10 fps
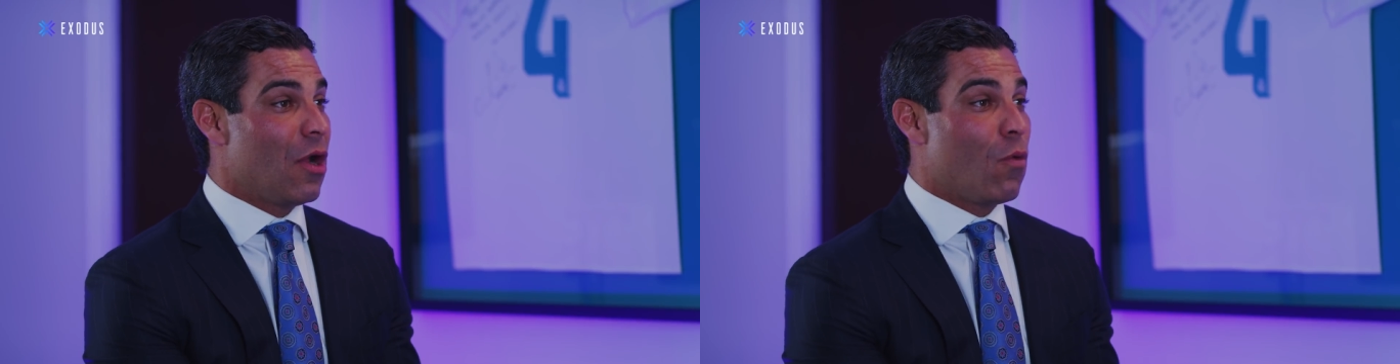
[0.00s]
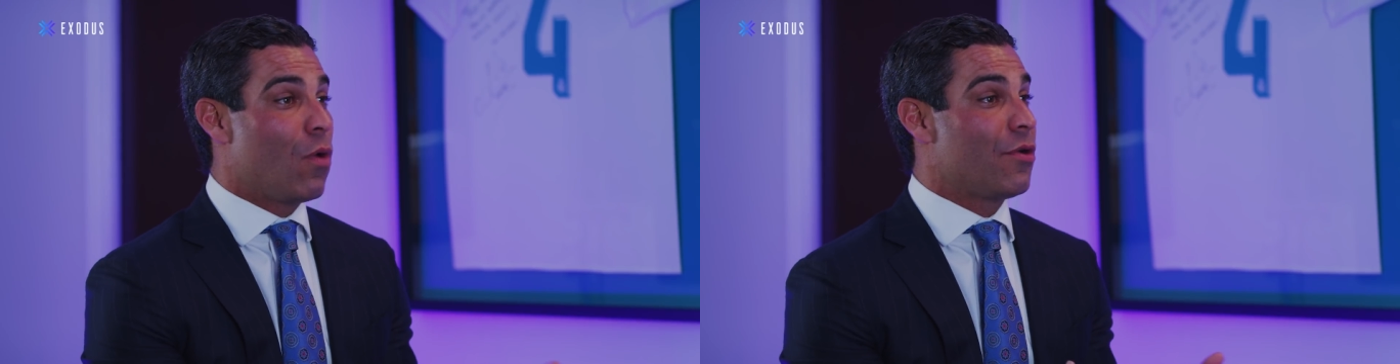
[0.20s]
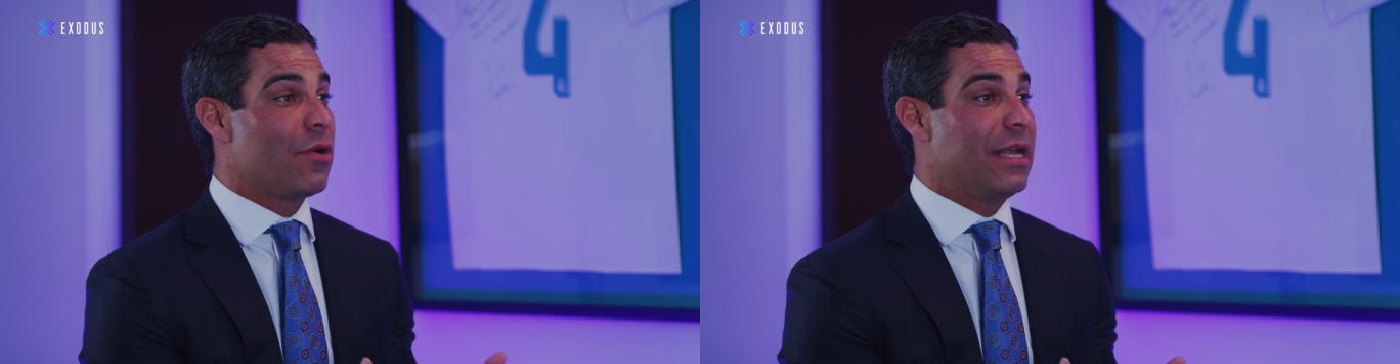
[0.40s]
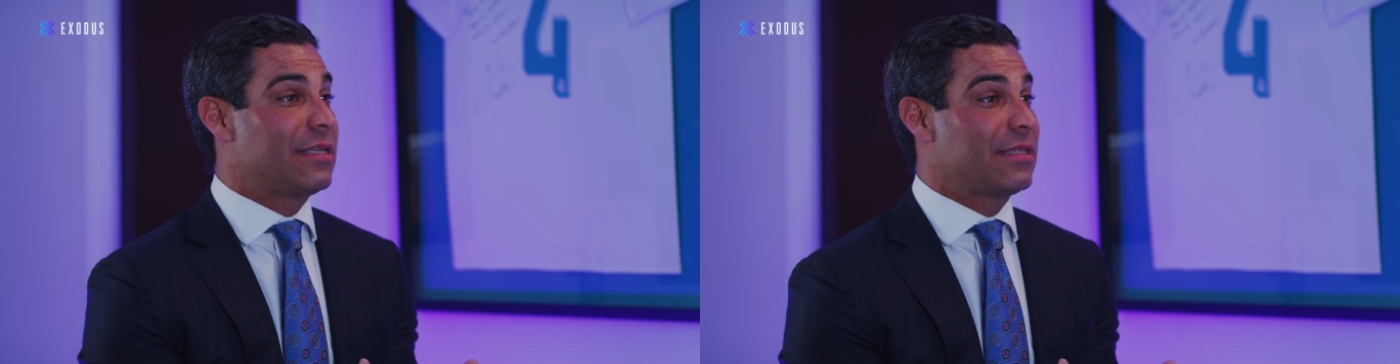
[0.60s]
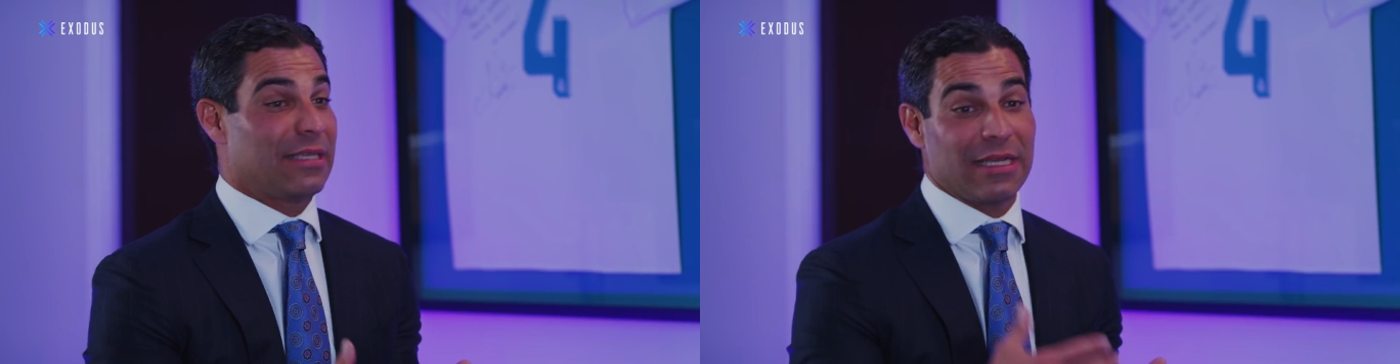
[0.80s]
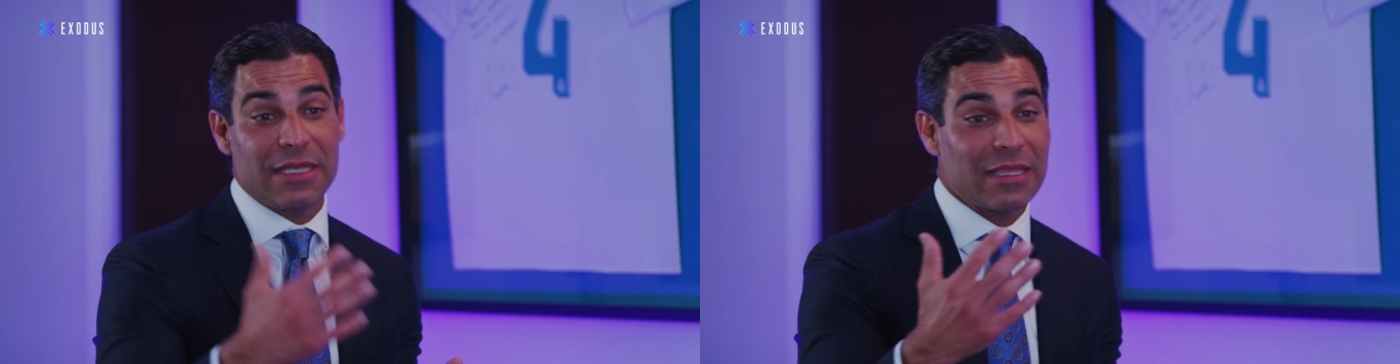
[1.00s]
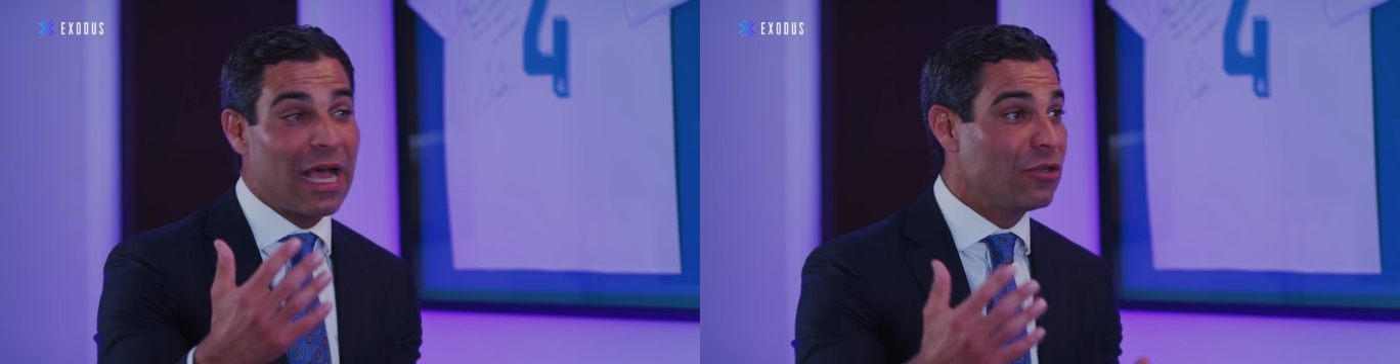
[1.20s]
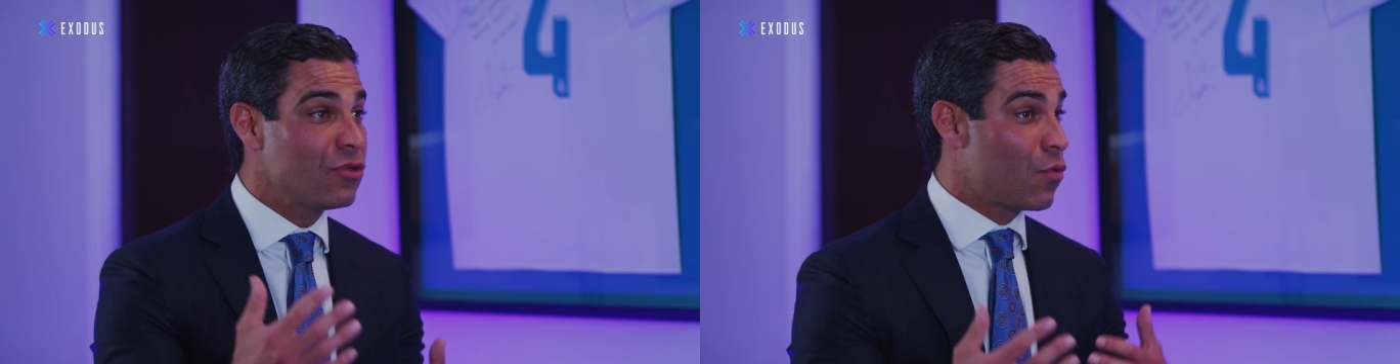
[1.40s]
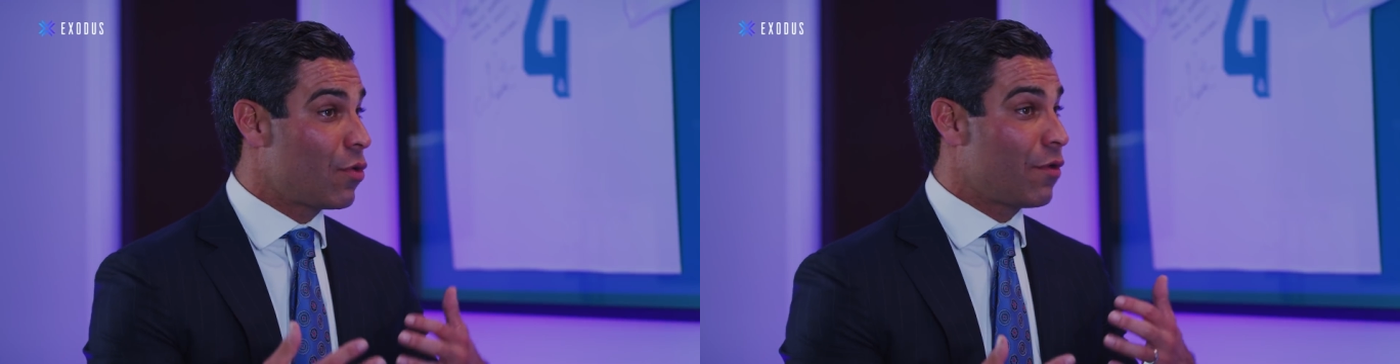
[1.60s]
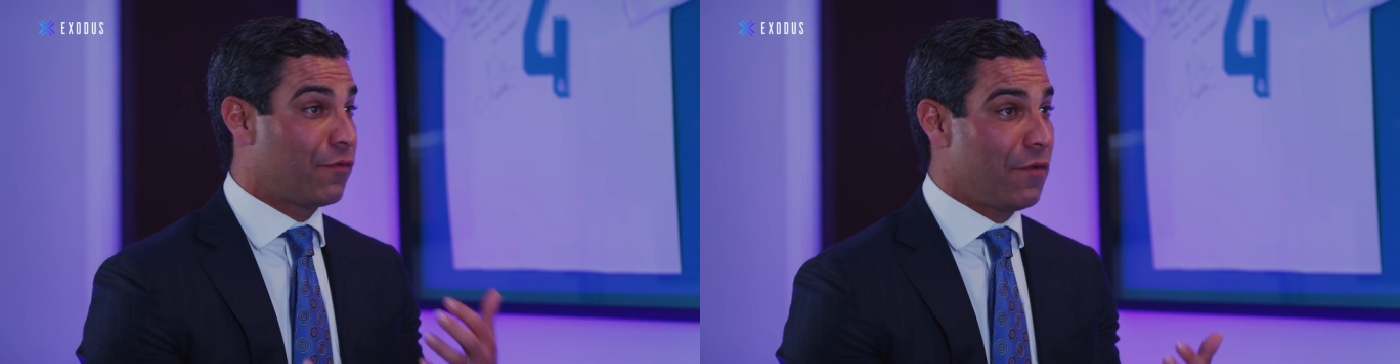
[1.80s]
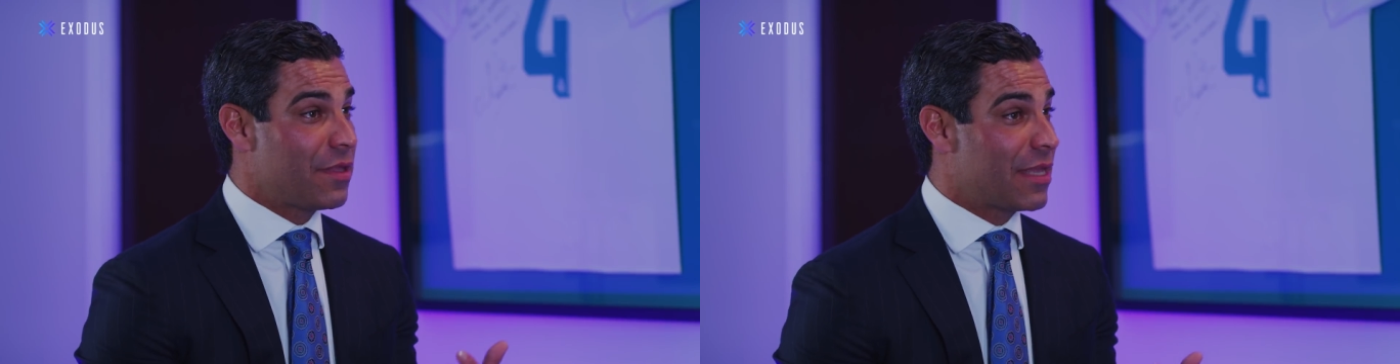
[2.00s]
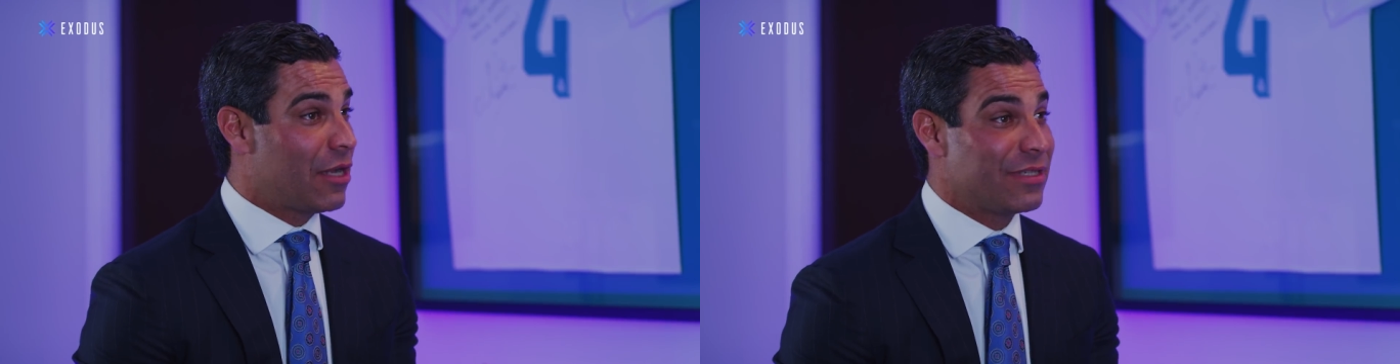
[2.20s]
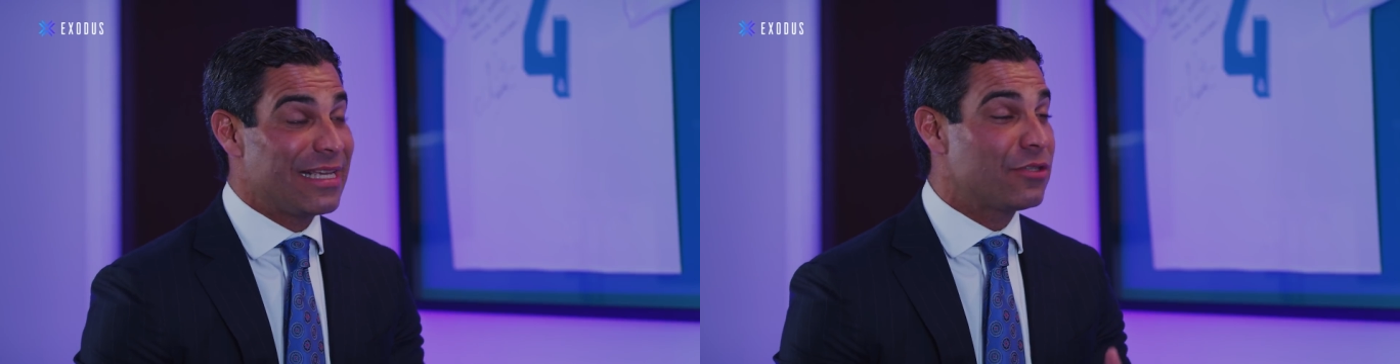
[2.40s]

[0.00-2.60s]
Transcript: Whether it's sixty thousand or whether it's fifty thousand,